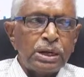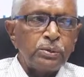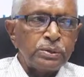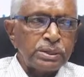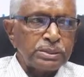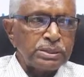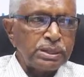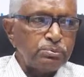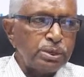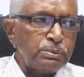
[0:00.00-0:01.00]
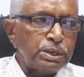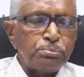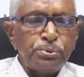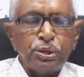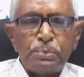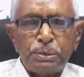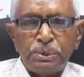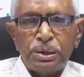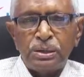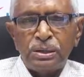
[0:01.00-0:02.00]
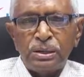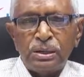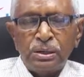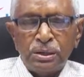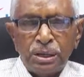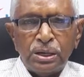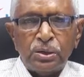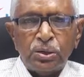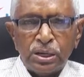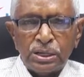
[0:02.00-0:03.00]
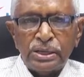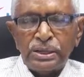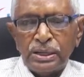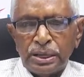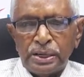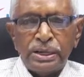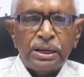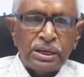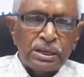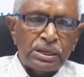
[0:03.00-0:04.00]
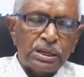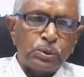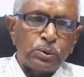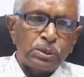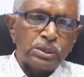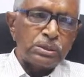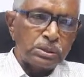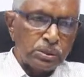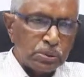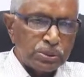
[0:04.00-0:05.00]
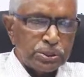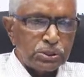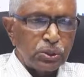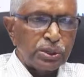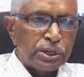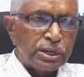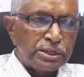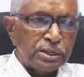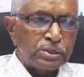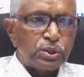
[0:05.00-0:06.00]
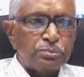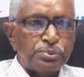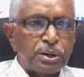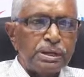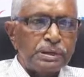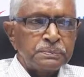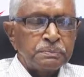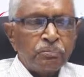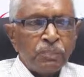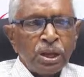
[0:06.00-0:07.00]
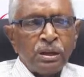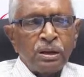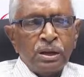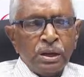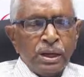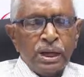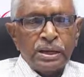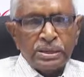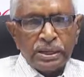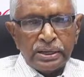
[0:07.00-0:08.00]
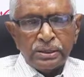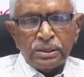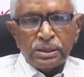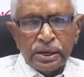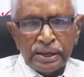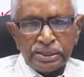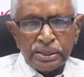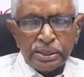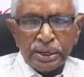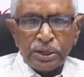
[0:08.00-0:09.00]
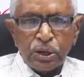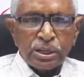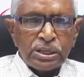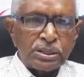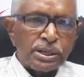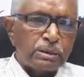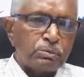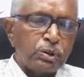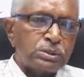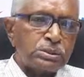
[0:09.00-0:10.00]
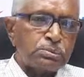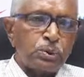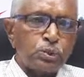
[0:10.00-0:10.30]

you can see that very, very few people uh, only uh, getting a, a donor who is not related to the family. And uh, as I said already, that about four to